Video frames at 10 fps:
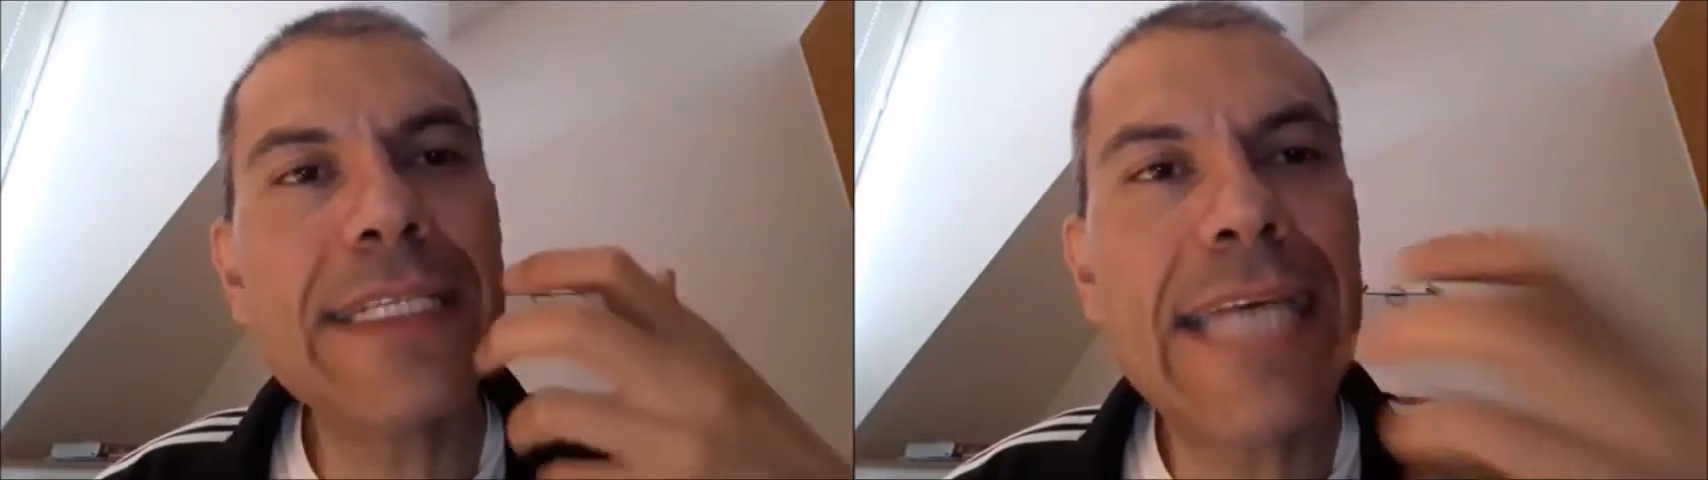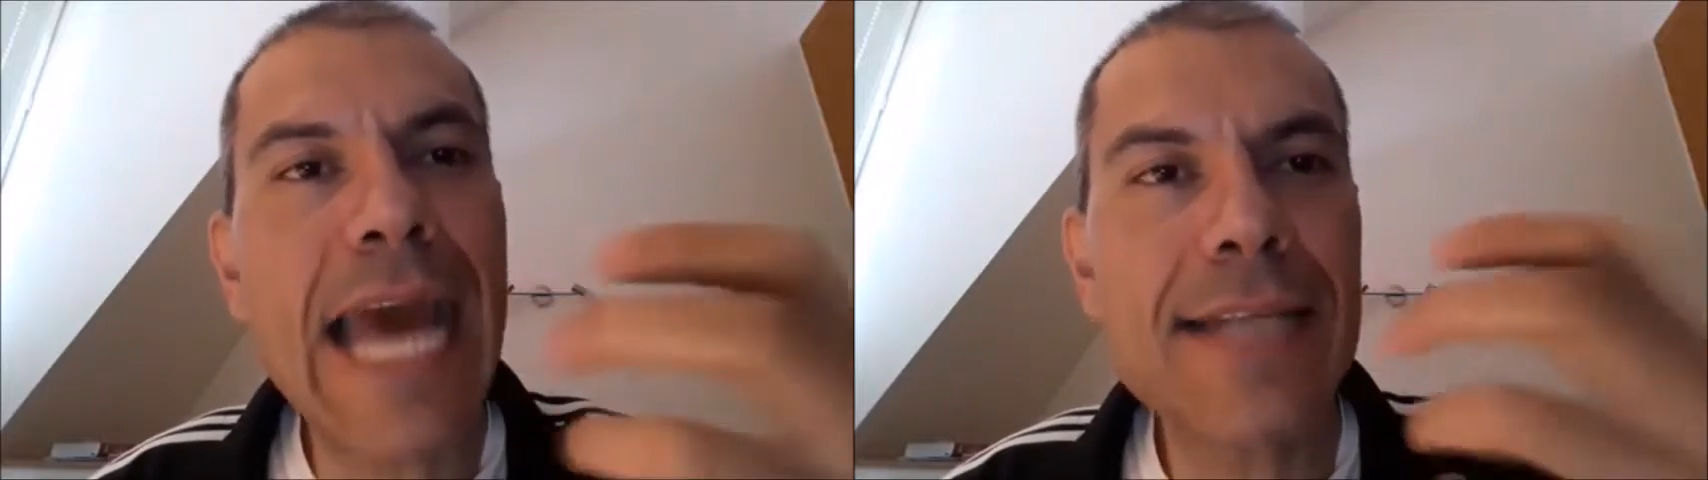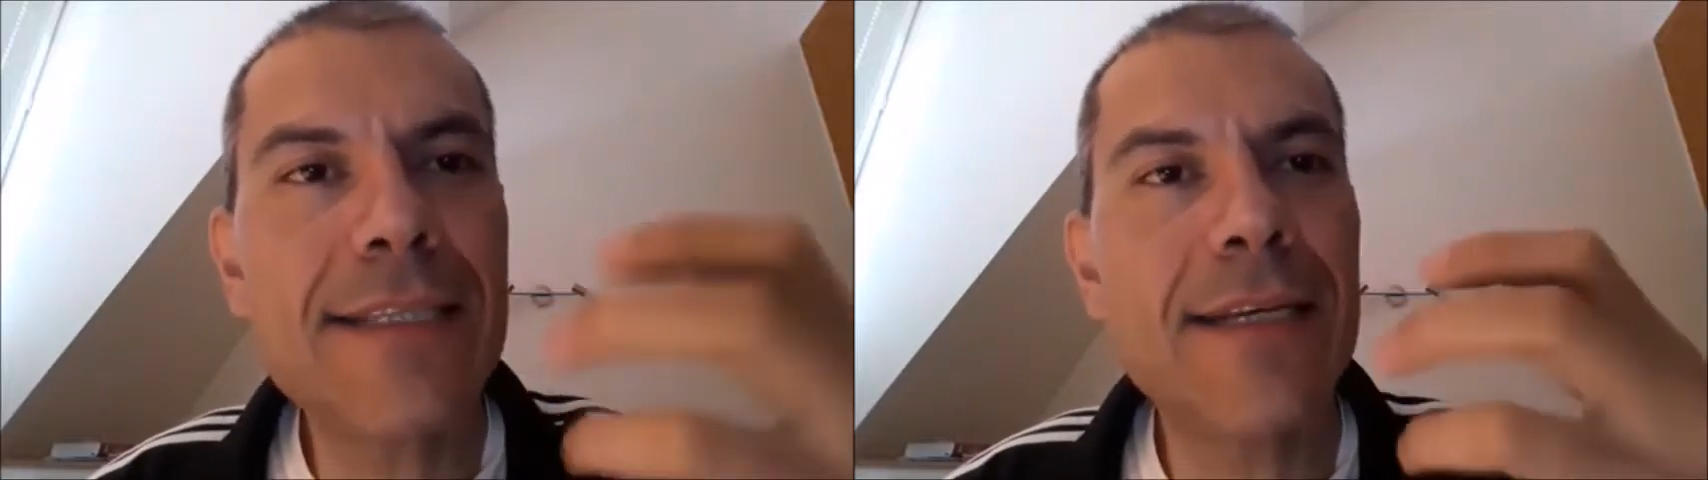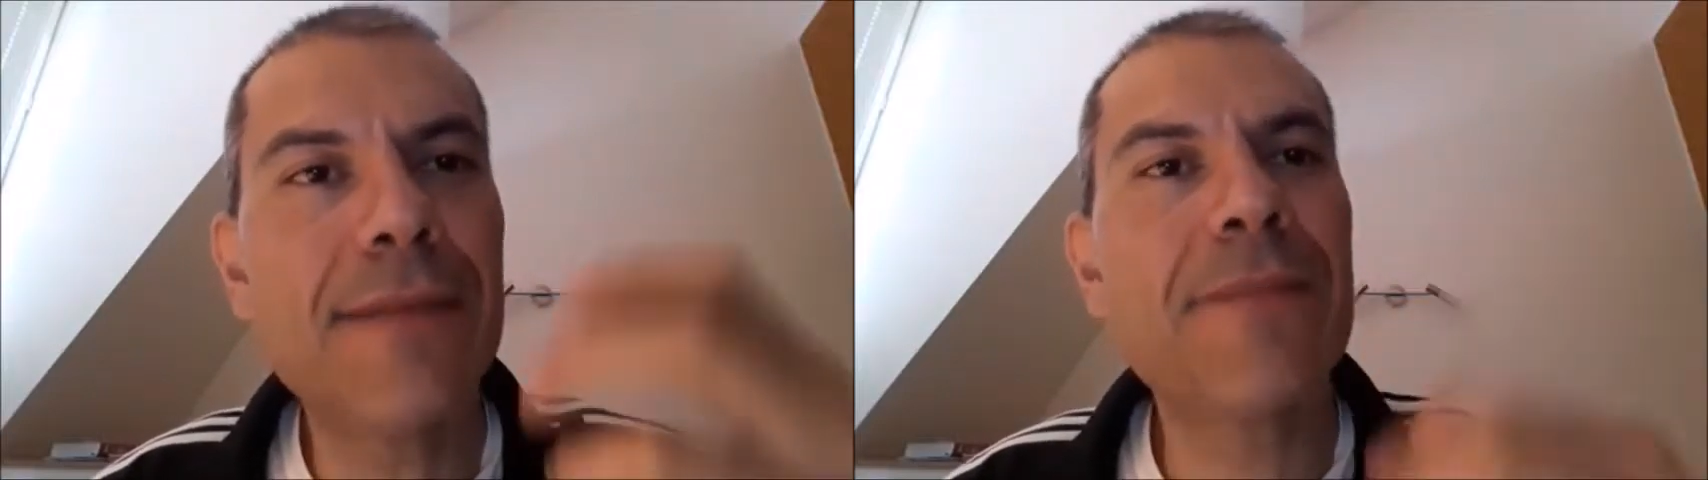get